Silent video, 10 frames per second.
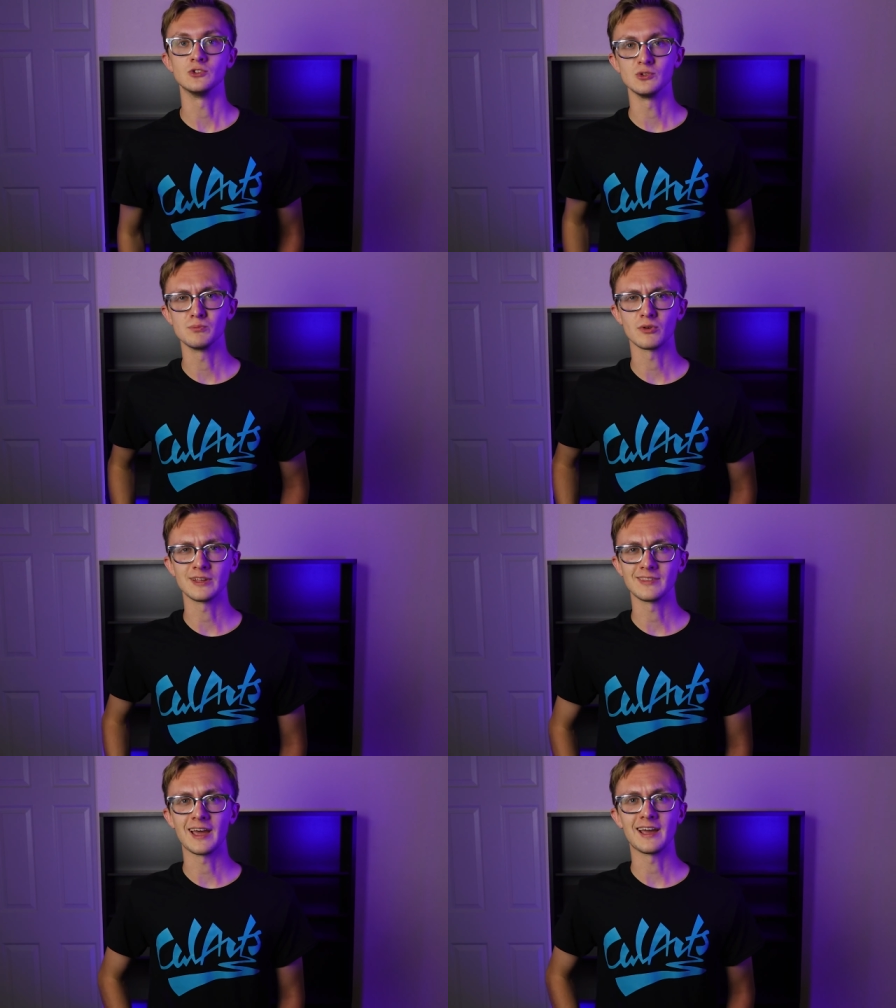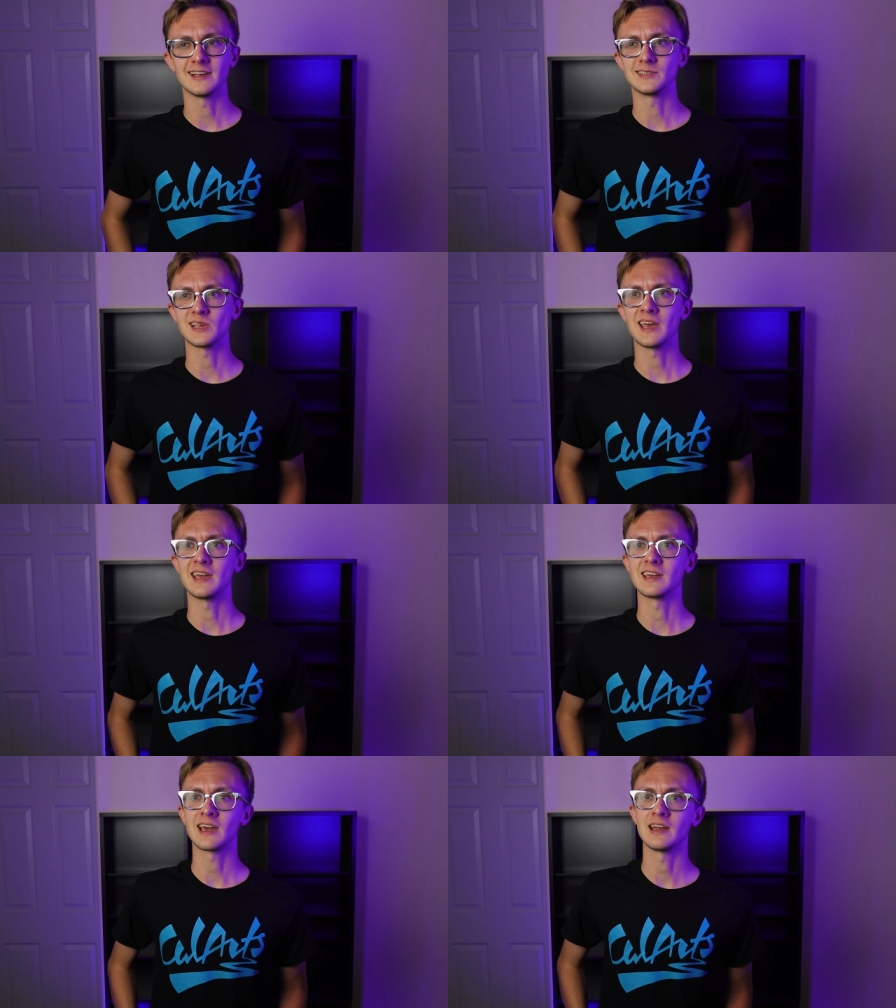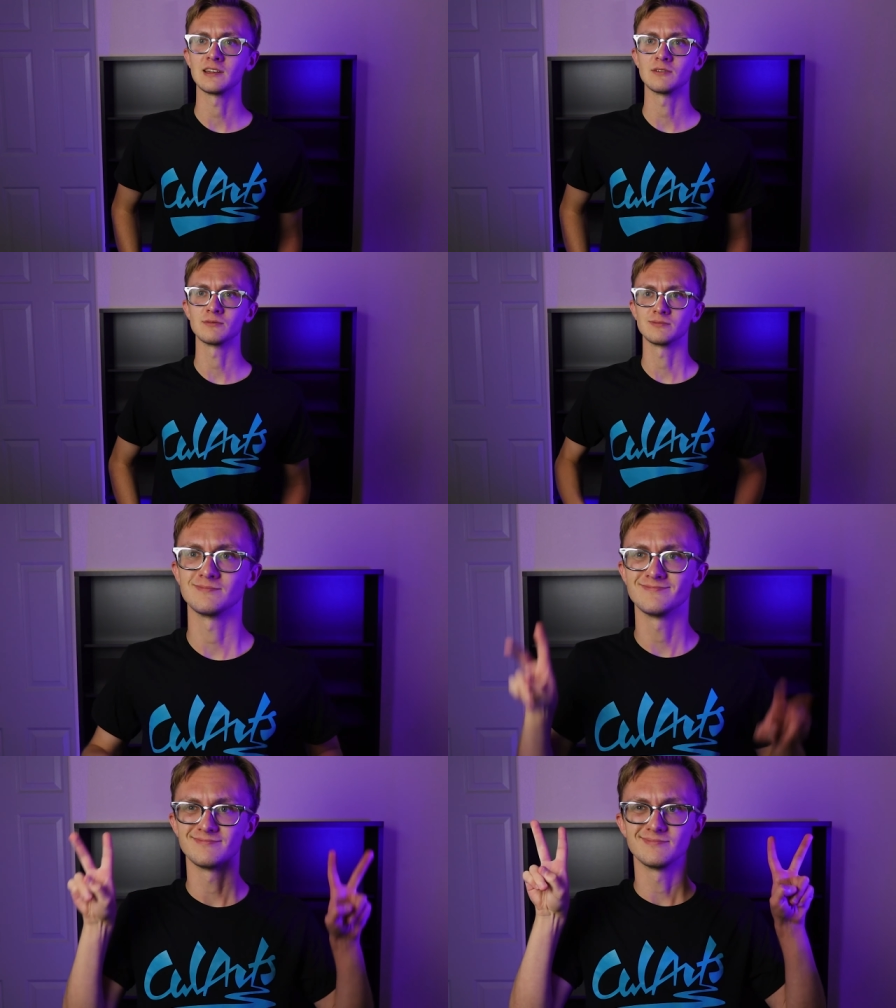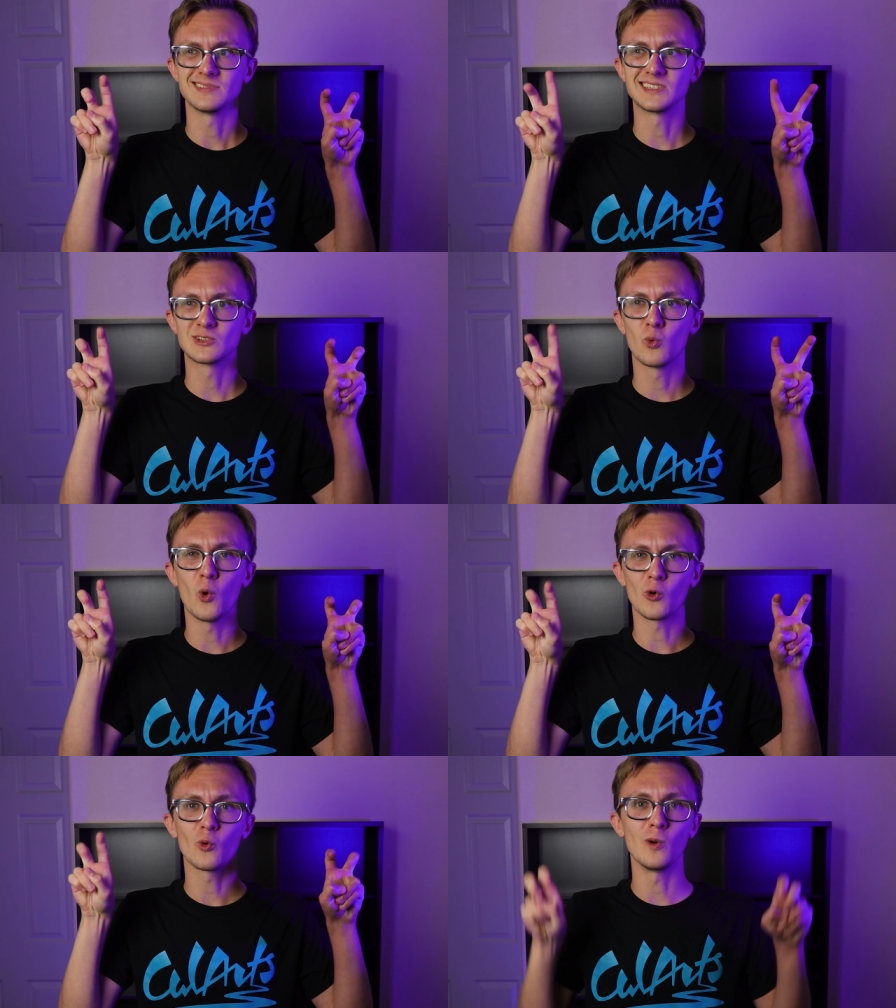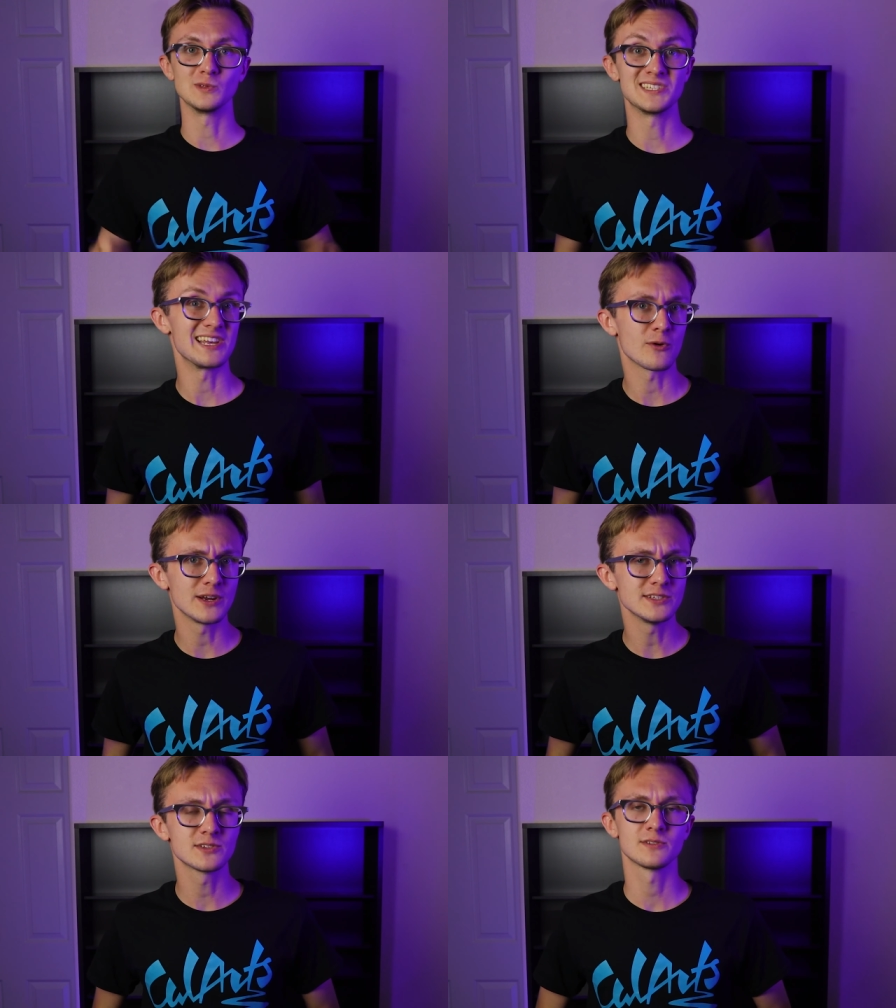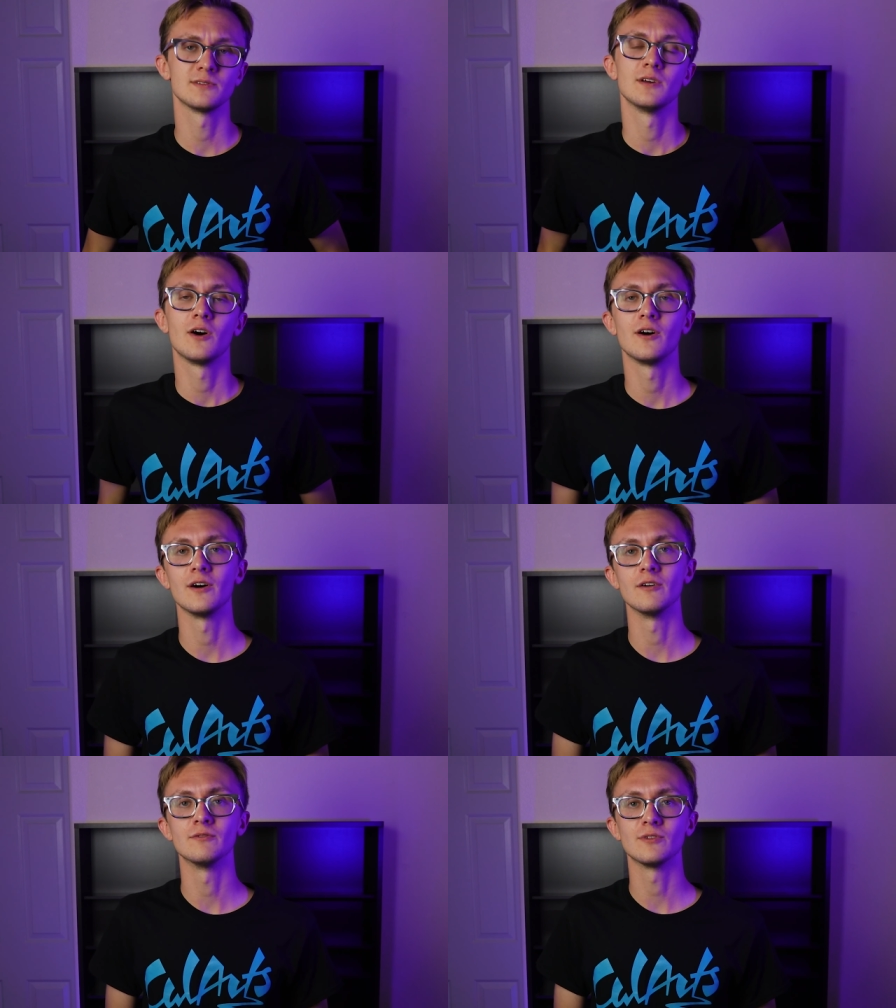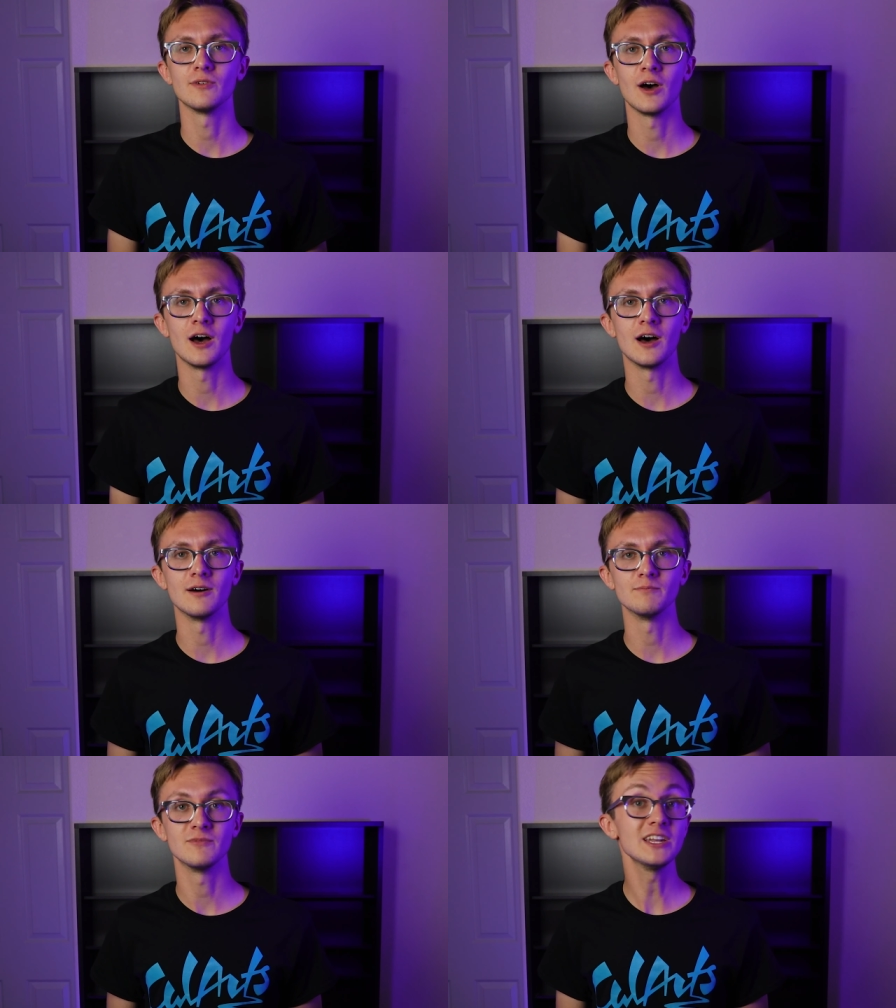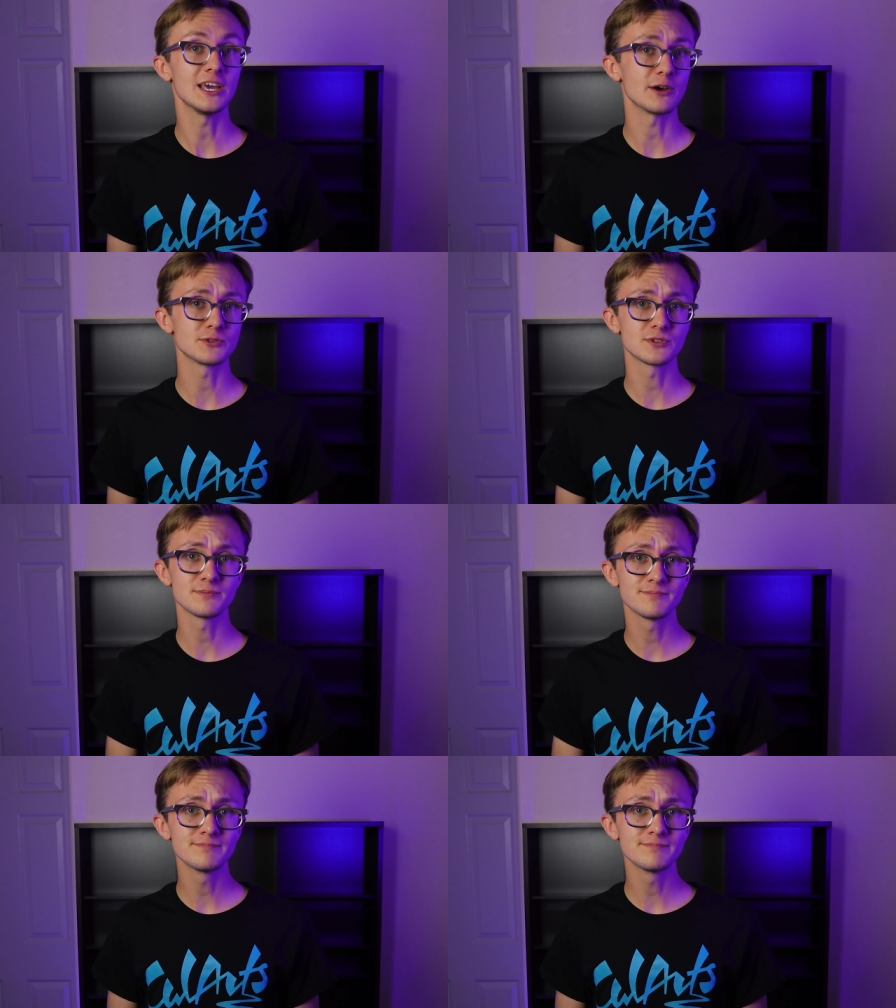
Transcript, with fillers: do bring that as a kind of quote-unquote series of um, videos.